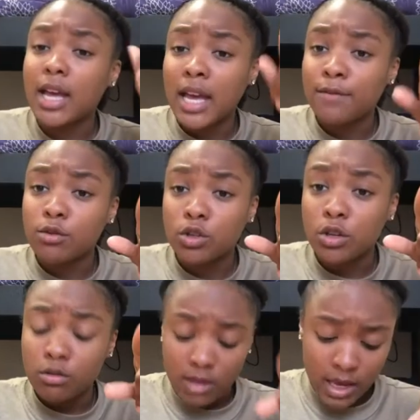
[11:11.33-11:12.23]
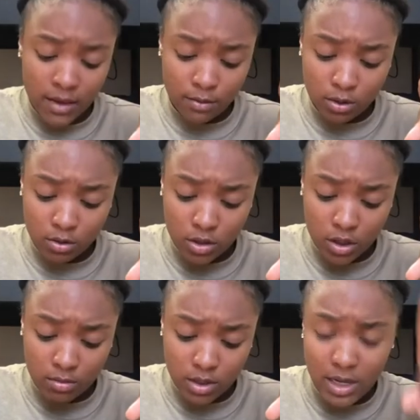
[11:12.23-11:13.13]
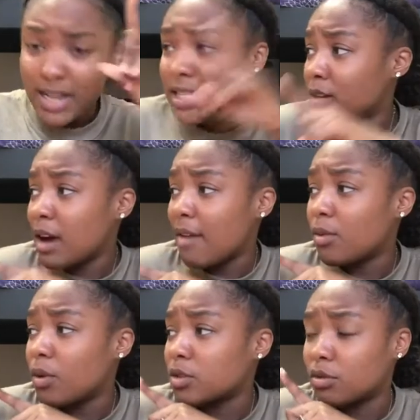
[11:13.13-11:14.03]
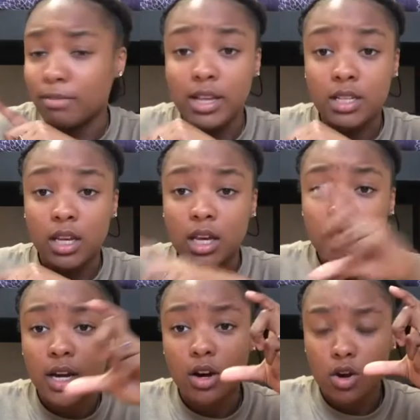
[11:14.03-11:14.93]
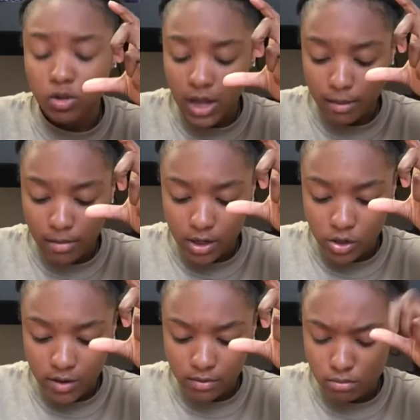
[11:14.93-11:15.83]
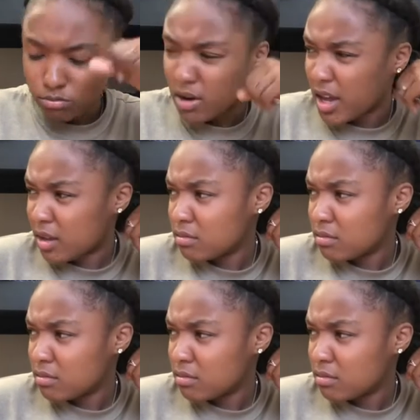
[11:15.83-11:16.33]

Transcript: give you Q-tips, and I still have the ones from Basic. It's like a whole like mini travel. Wait,